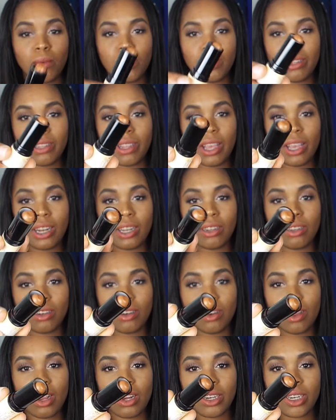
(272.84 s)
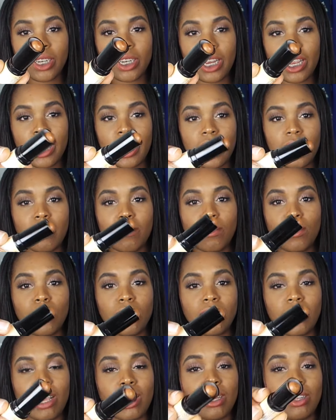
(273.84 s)
One side is a dark shade. Of
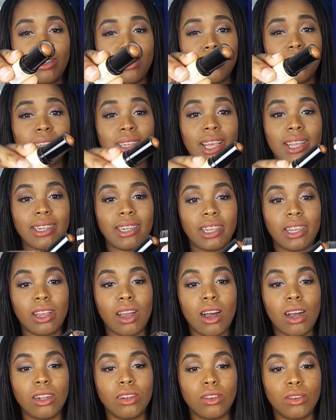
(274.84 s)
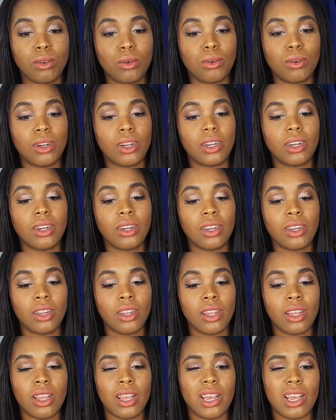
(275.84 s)
course, I use this as a contour.
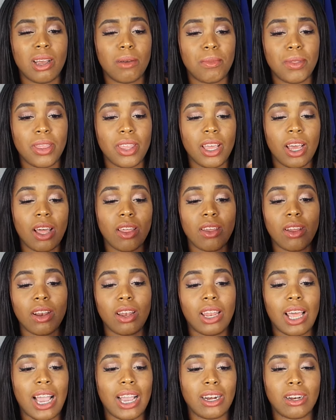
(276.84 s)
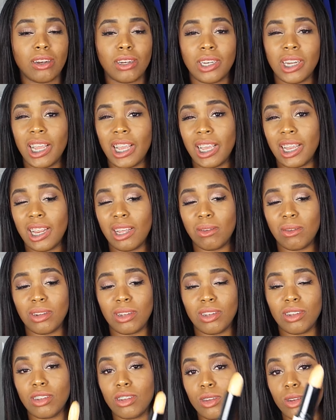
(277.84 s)
Um, and the other lighter shade, it
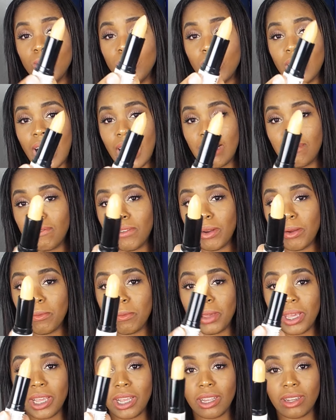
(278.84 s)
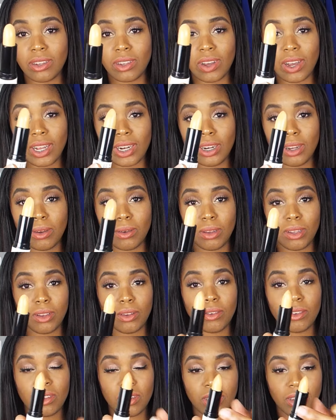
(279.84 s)
was just too light for me, so I don't
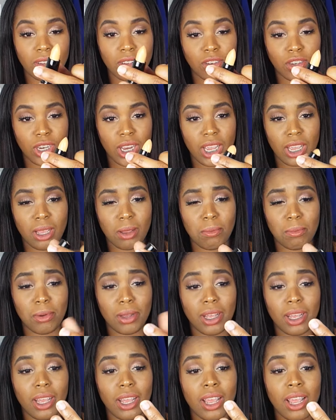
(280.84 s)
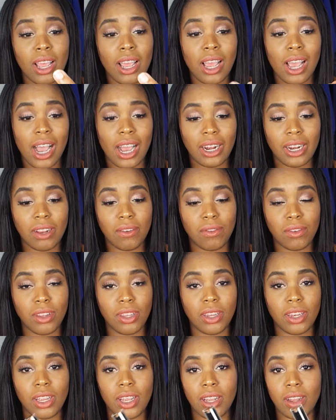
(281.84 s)
use this shade. But I
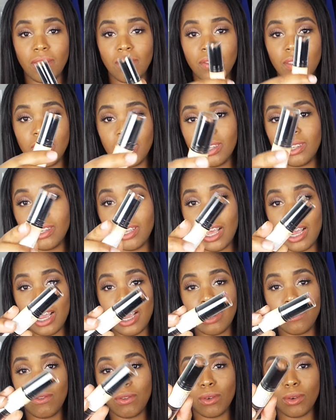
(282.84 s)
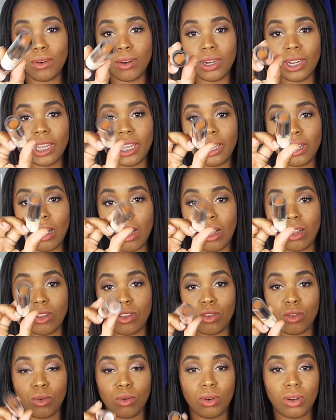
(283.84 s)
definitely love this side for a
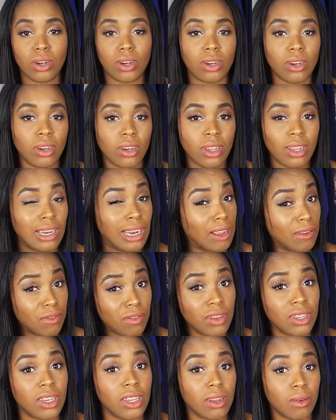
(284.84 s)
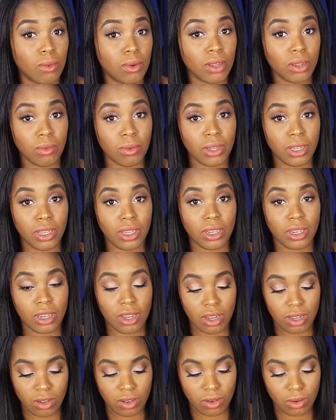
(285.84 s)
contour. Definitely a really, really good
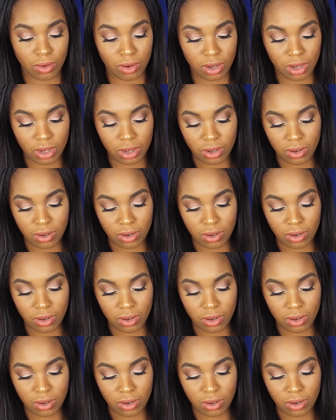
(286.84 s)
contour.